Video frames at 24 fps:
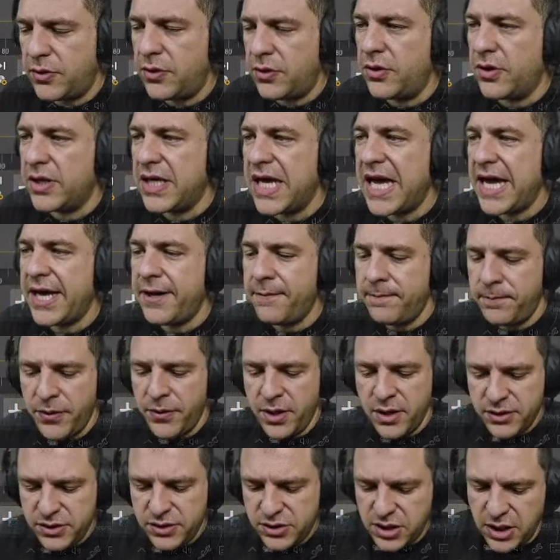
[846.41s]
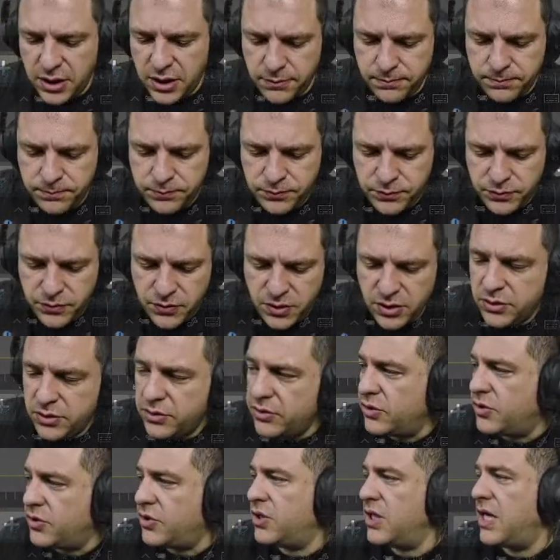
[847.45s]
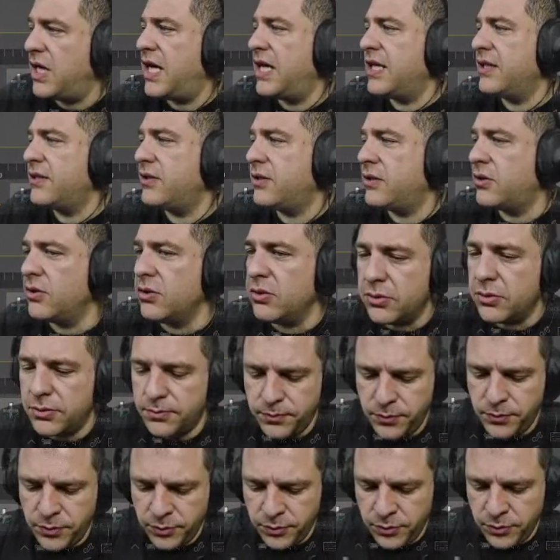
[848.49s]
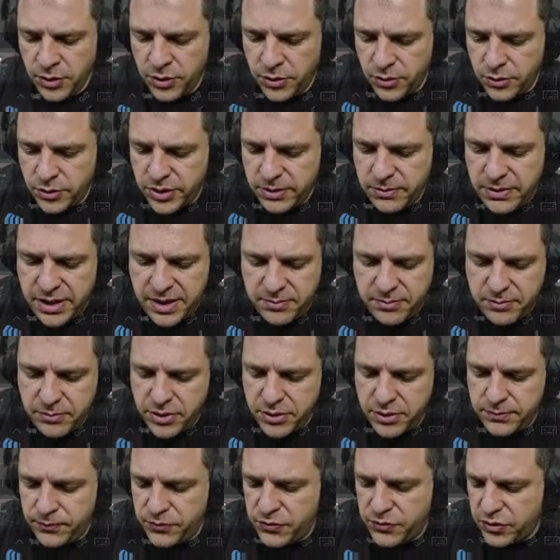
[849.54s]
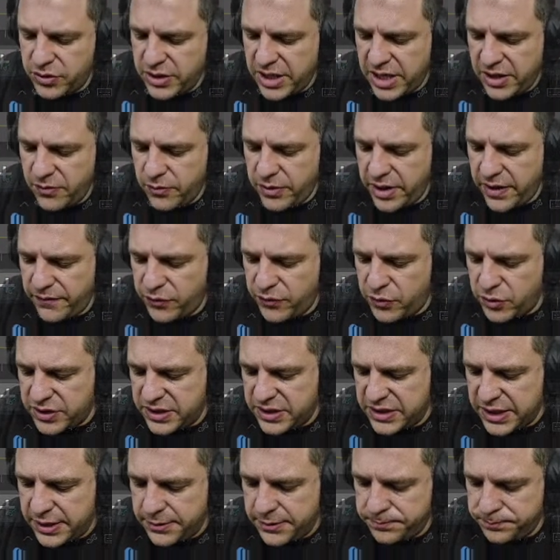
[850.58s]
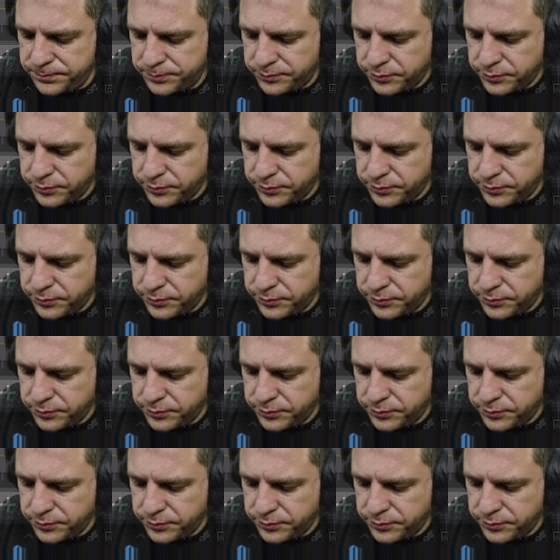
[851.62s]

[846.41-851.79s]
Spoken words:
Okay, so just to remember, today we have to see